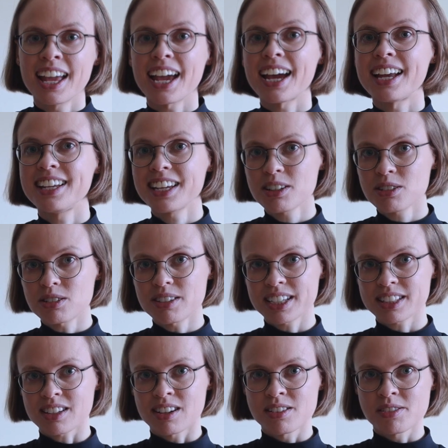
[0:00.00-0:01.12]
An
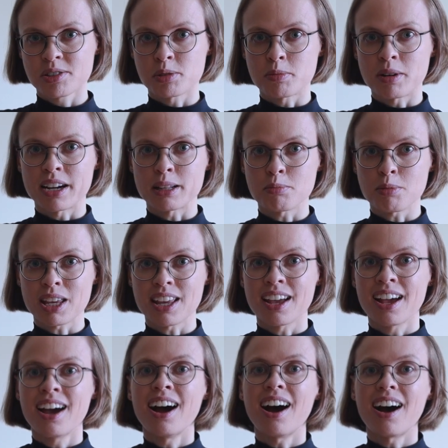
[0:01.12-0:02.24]
incorrect answer might be,
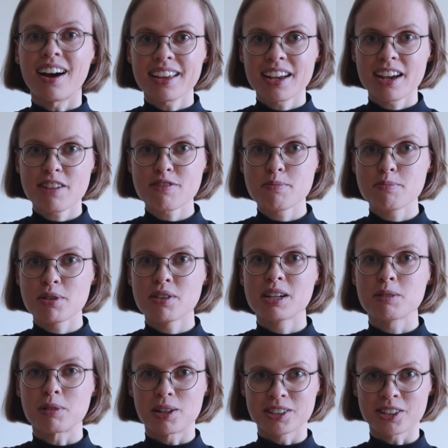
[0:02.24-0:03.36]
"I have a book
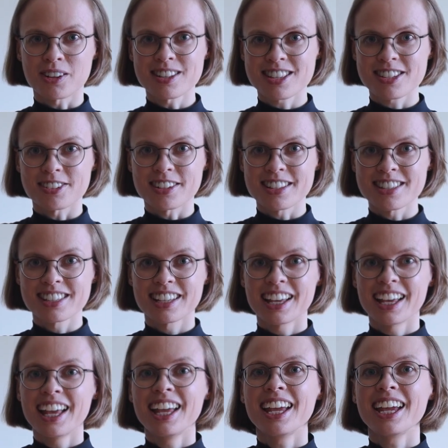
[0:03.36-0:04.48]
about concerts."
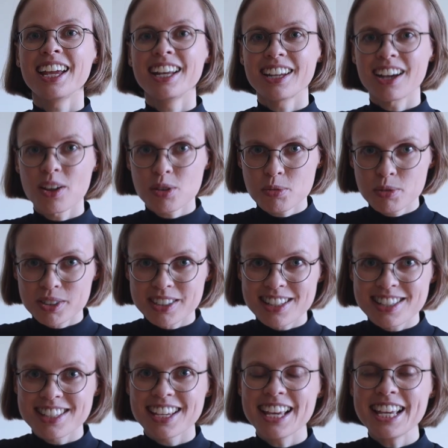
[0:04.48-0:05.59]
In other
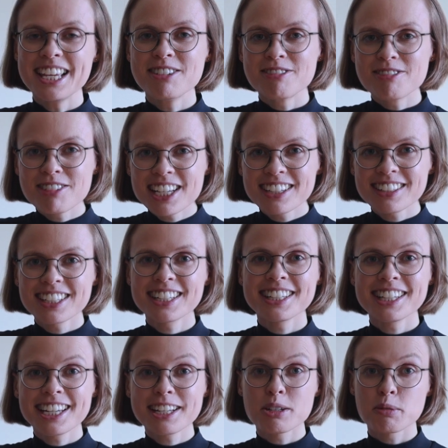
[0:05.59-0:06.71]
words, you really
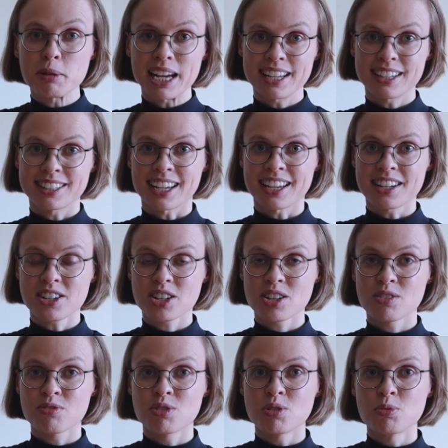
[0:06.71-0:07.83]
need to pay
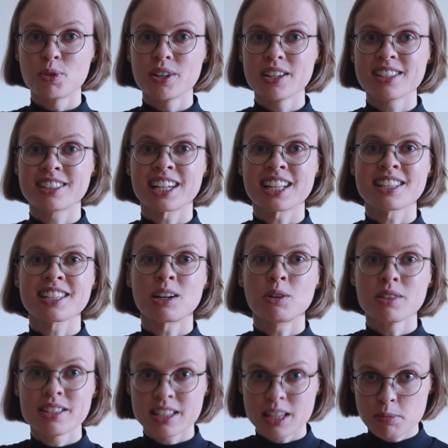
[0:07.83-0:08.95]
attention for words that
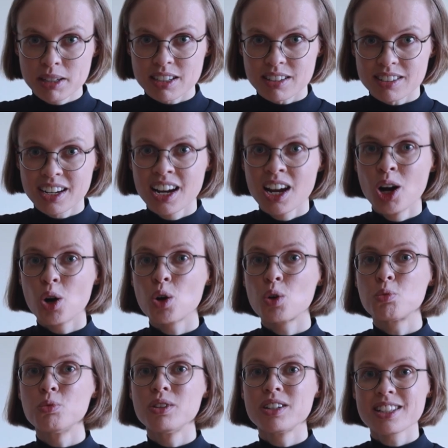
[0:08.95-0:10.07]
sound similar
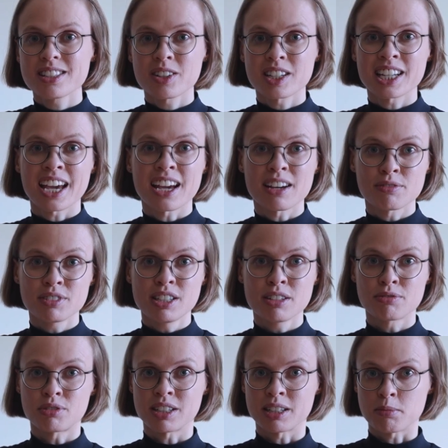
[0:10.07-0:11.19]
or words that have
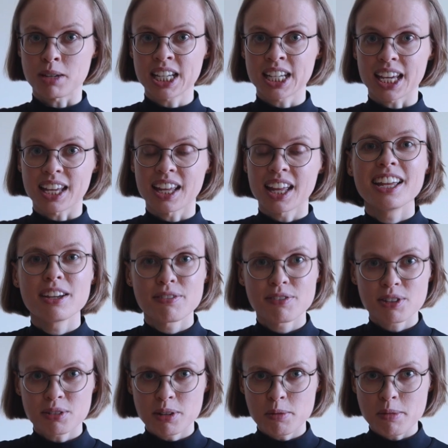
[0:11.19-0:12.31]
different meaning.
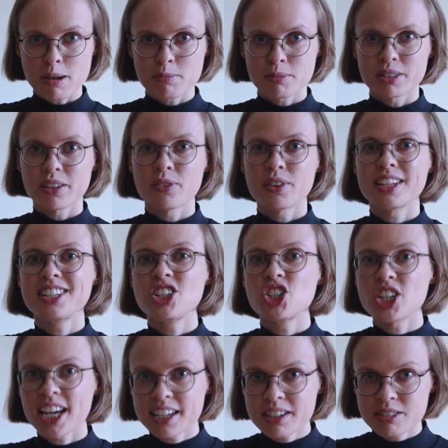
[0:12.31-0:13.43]
If you remember the
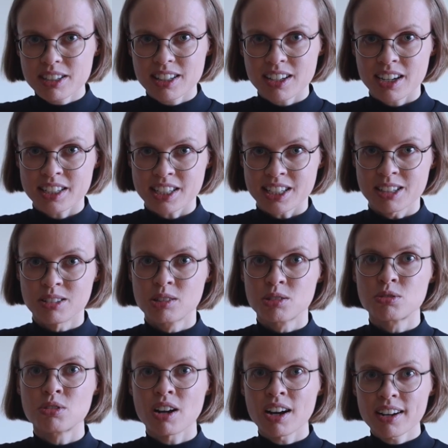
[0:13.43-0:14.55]
general idea
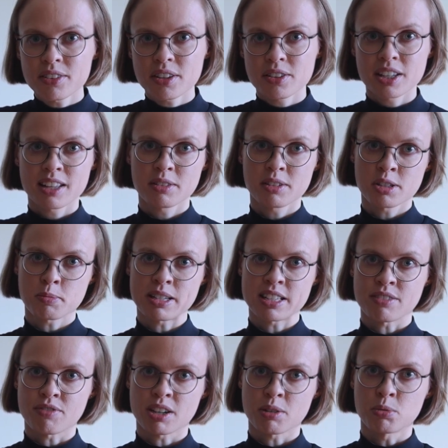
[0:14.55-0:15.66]
rather than the
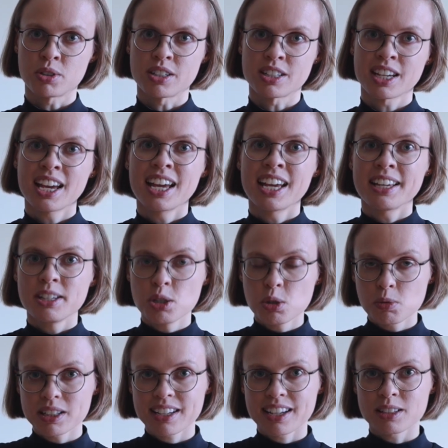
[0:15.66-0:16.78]
specific word, you
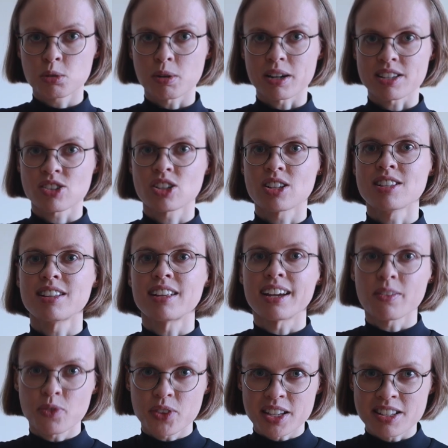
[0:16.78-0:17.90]
will get questions
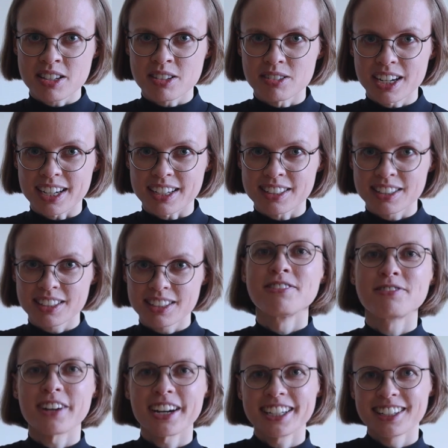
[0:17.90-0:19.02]
like this correct.
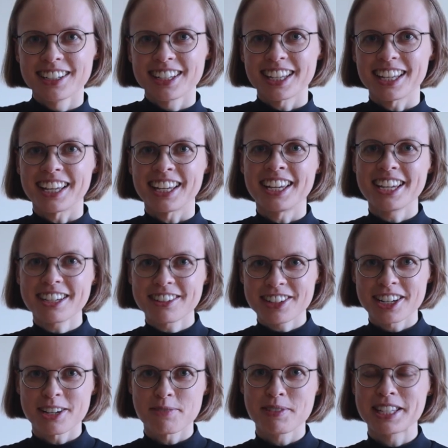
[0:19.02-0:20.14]
Finally, here
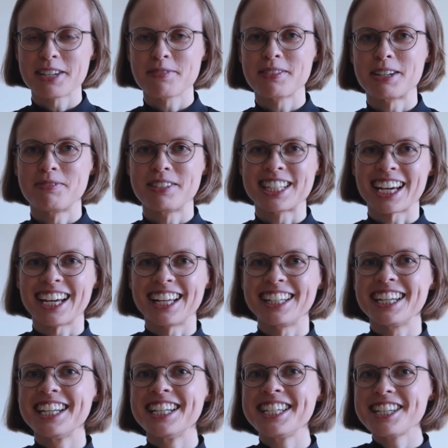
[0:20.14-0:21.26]
comes tip number
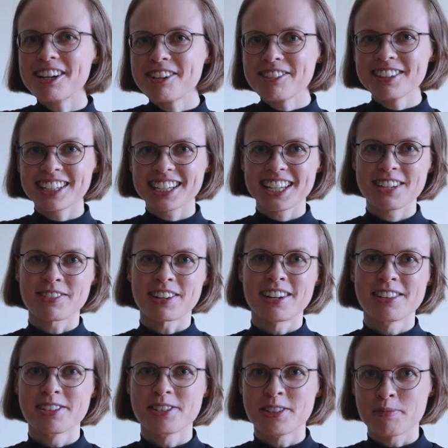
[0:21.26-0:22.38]
10. Don't leave
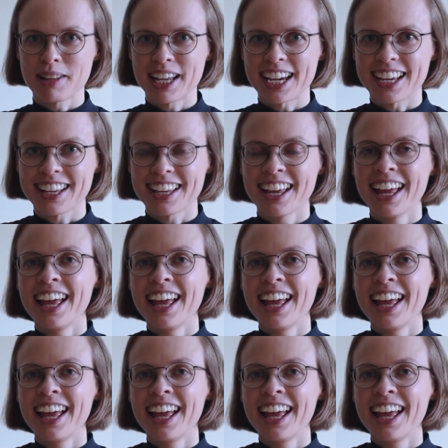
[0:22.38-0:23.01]
answers blank.